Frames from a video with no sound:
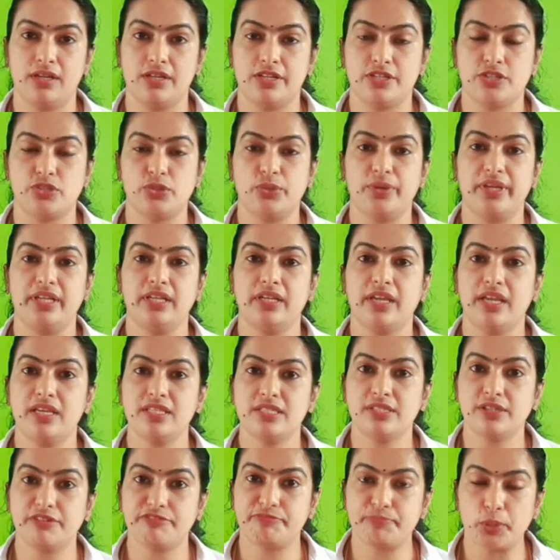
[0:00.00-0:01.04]
So, in
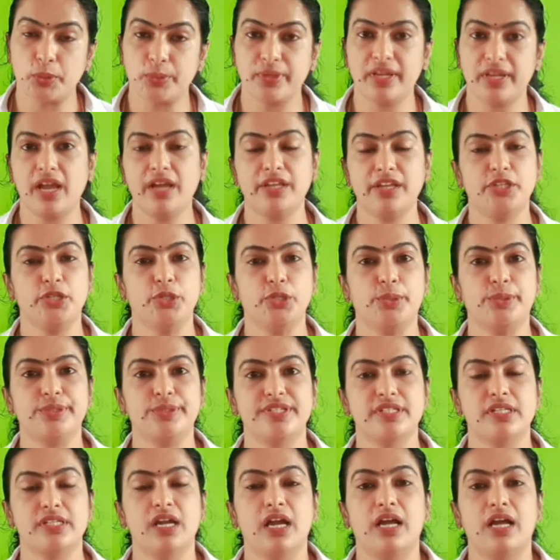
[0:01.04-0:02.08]
case of
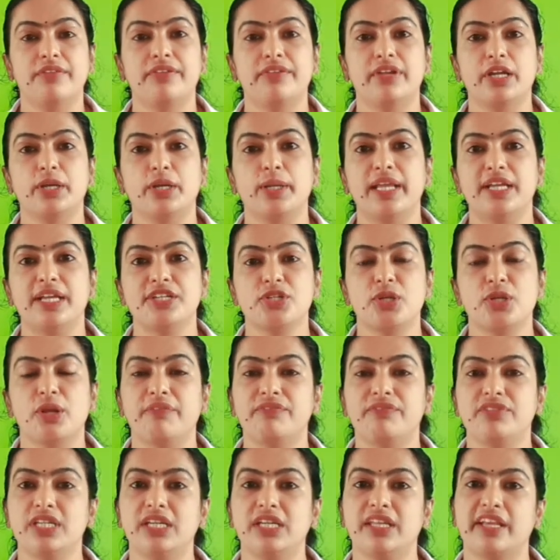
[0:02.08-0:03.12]
prokaryotes, the regulation
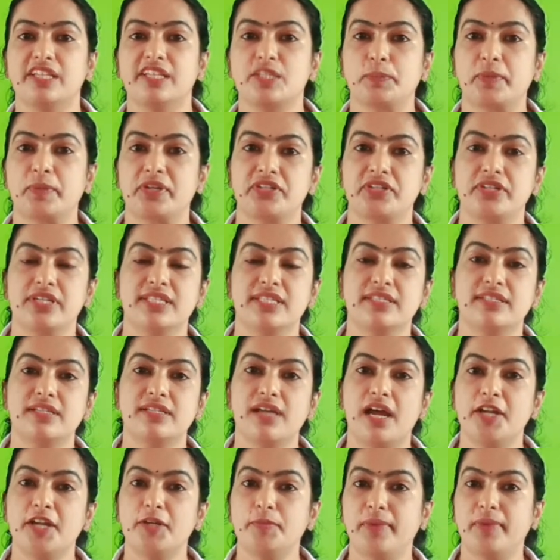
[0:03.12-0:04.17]
of gene expression is
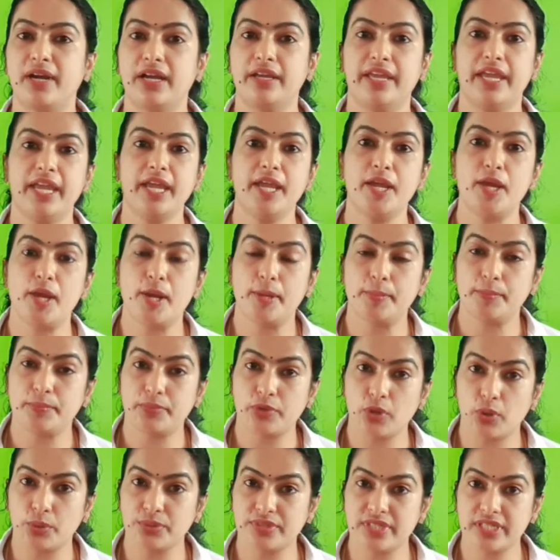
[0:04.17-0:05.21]
done by a
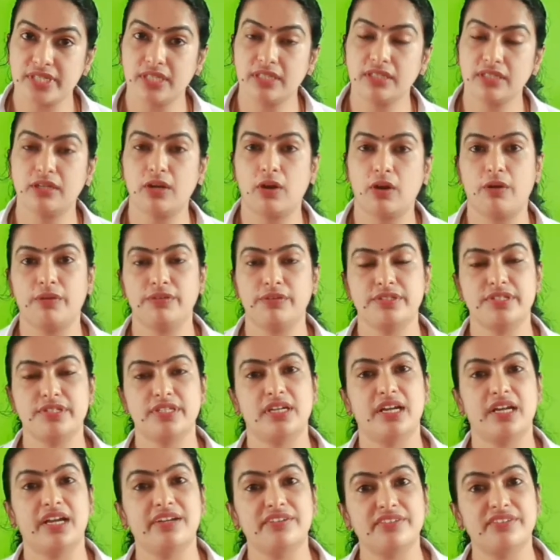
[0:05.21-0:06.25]
protein
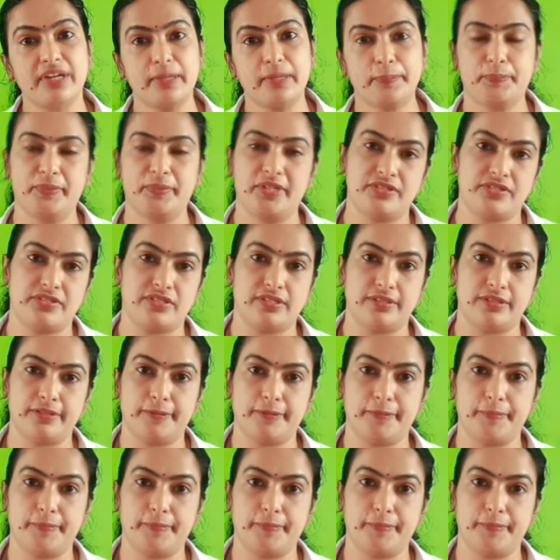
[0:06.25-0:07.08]
called a repressor.